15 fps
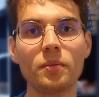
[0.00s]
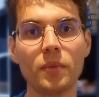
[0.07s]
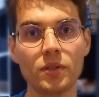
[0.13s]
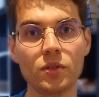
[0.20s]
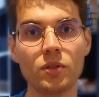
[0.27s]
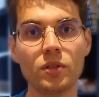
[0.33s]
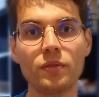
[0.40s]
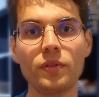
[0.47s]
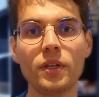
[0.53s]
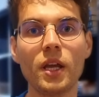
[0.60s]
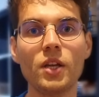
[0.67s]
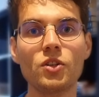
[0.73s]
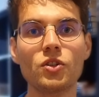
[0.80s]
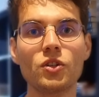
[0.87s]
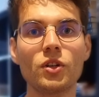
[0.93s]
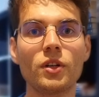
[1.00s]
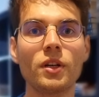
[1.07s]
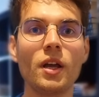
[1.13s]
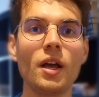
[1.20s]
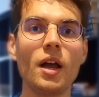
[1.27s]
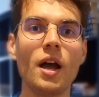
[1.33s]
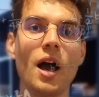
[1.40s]
my certification,
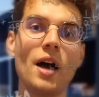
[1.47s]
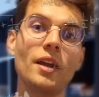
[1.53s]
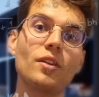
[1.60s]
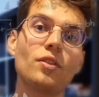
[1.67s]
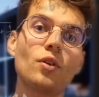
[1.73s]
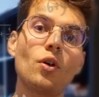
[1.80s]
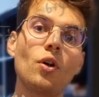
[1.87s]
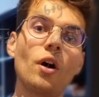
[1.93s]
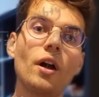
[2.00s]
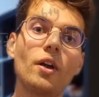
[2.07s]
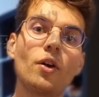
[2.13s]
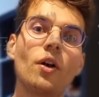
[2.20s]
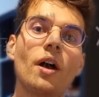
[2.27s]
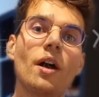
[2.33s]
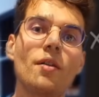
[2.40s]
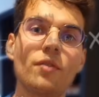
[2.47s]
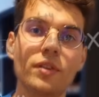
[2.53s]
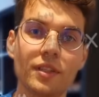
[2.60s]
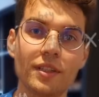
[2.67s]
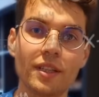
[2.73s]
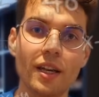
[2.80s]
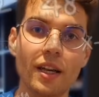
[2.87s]
and I thought I got
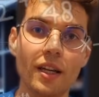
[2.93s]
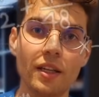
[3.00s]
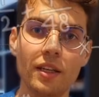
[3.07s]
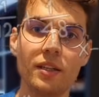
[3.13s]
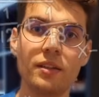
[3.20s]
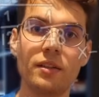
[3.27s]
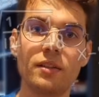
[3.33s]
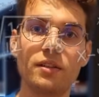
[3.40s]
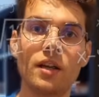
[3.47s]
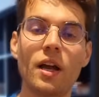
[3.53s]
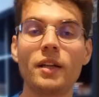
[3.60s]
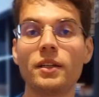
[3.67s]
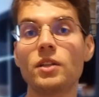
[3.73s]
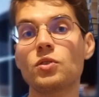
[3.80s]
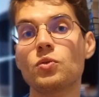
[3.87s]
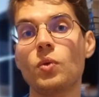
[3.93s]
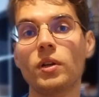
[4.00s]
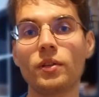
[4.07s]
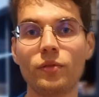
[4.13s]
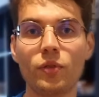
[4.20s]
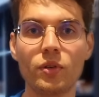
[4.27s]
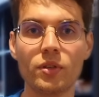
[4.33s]
everything that I needed. And that's why
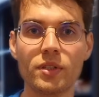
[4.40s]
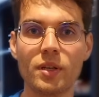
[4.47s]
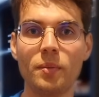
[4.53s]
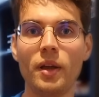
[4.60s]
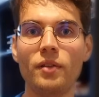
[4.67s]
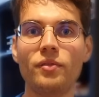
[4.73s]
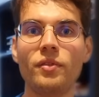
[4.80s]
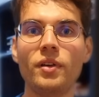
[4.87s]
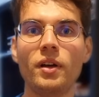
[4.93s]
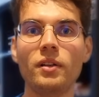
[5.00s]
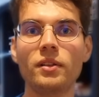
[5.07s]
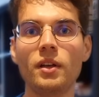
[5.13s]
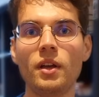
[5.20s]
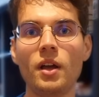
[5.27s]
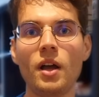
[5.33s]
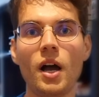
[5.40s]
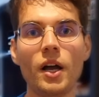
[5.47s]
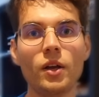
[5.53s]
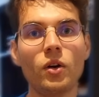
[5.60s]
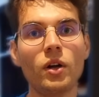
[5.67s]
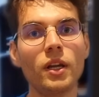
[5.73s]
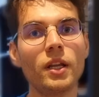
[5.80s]
the first time I failed, I
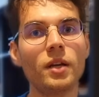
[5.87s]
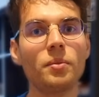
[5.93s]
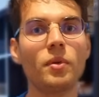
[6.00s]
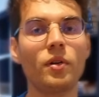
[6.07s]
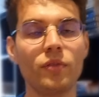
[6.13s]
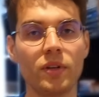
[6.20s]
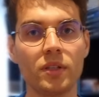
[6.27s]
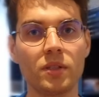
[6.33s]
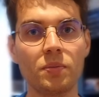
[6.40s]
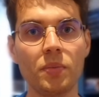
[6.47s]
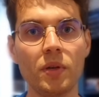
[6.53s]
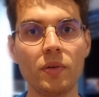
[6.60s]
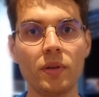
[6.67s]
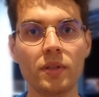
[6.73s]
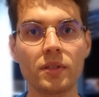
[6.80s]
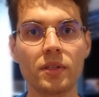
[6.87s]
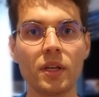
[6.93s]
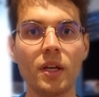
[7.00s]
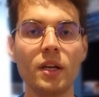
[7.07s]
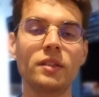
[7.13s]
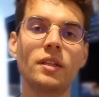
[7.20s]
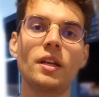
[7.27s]
got a little bit of experience.
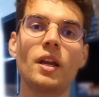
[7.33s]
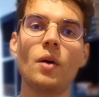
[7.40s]
And then I